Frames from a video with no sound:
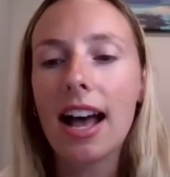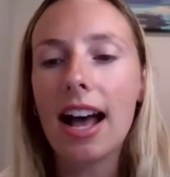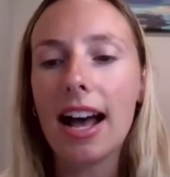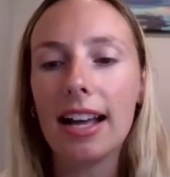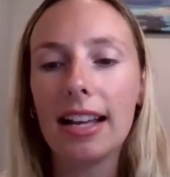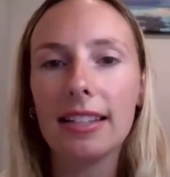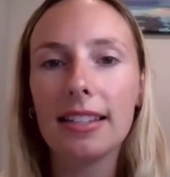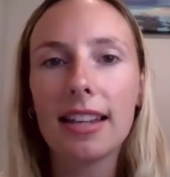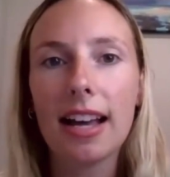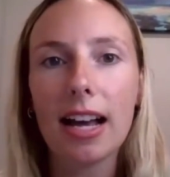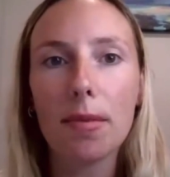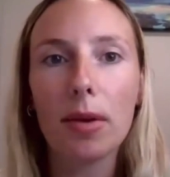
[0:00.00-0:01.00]
And
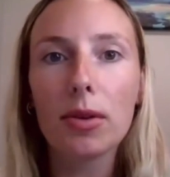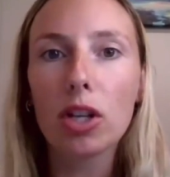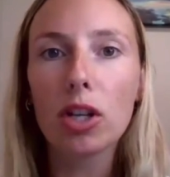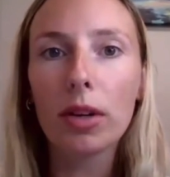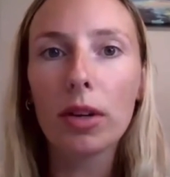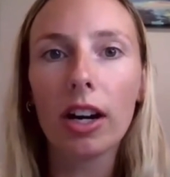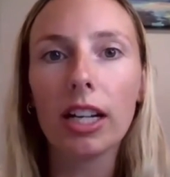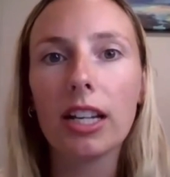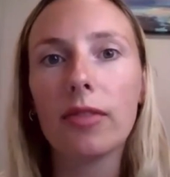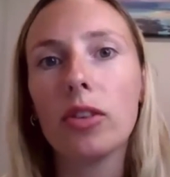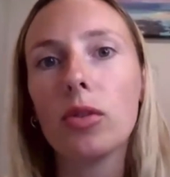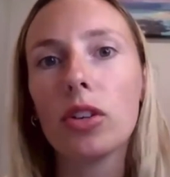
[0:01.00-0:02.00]
I was hoping, Carly,
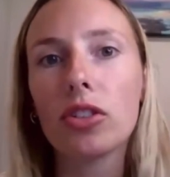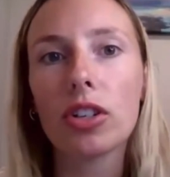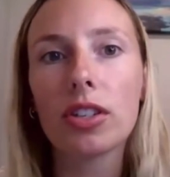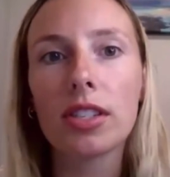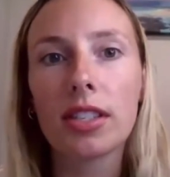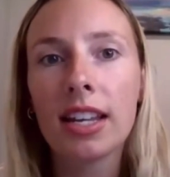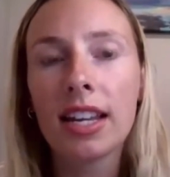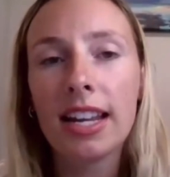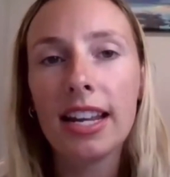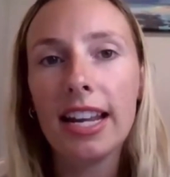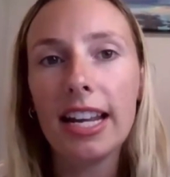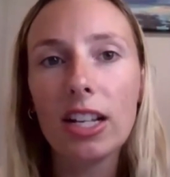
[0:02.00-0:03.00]
if you could just
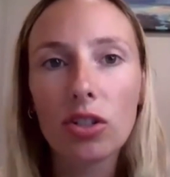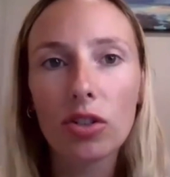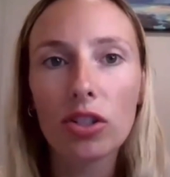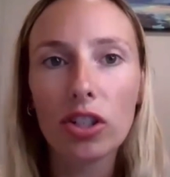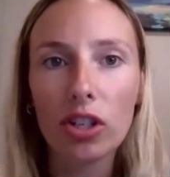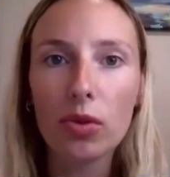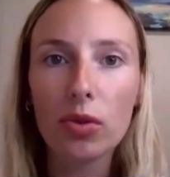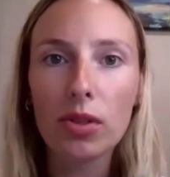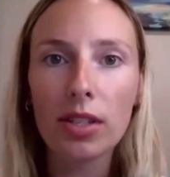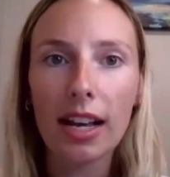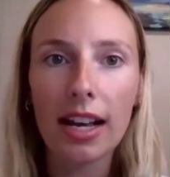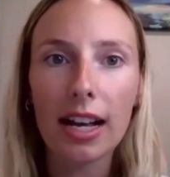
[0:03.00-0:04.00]
introduce
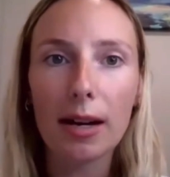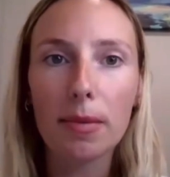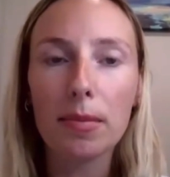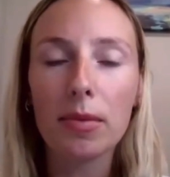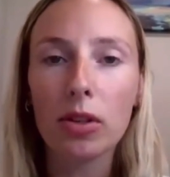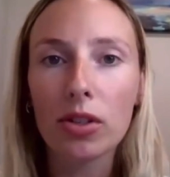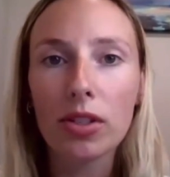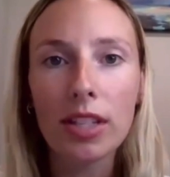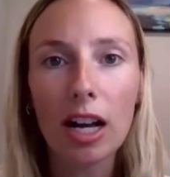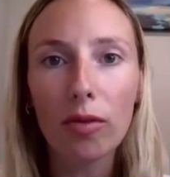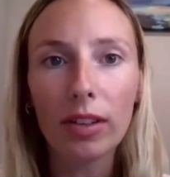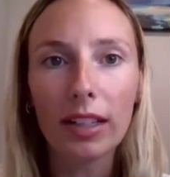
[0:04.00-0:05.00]

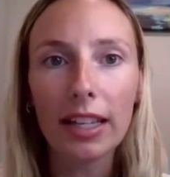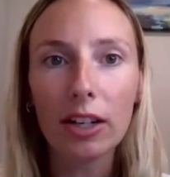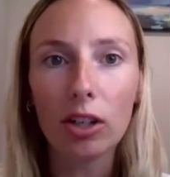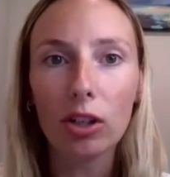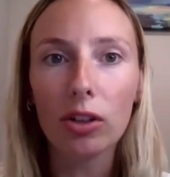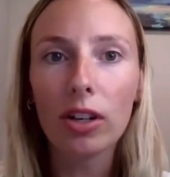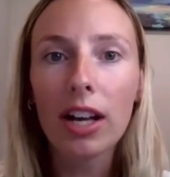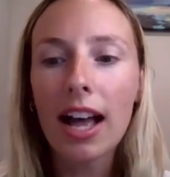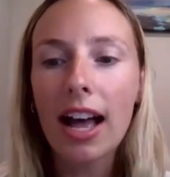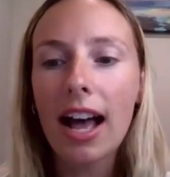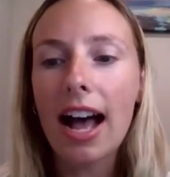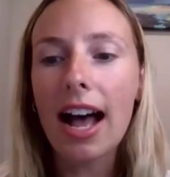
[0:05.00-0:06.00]
yourself a little
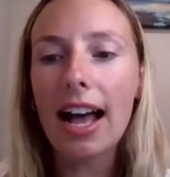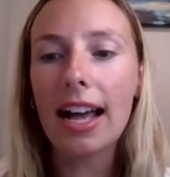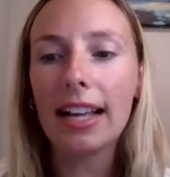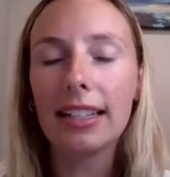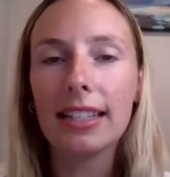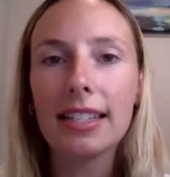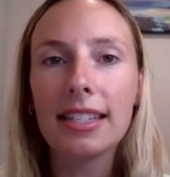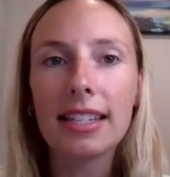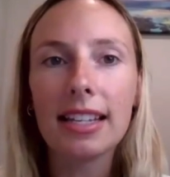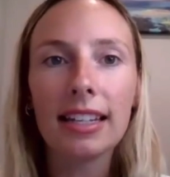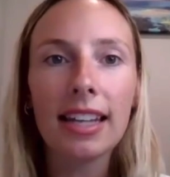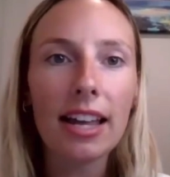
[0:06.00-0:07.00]
and
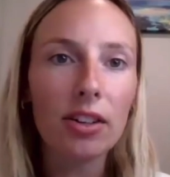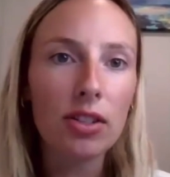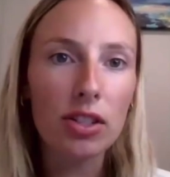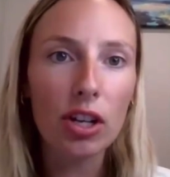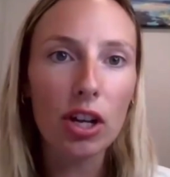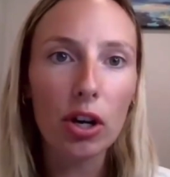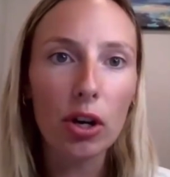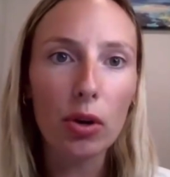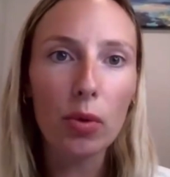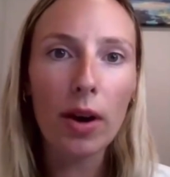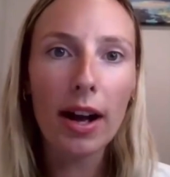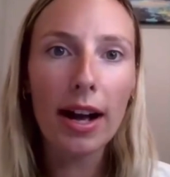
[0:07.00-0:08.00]
let us
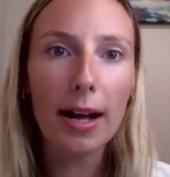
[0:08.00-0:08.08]
know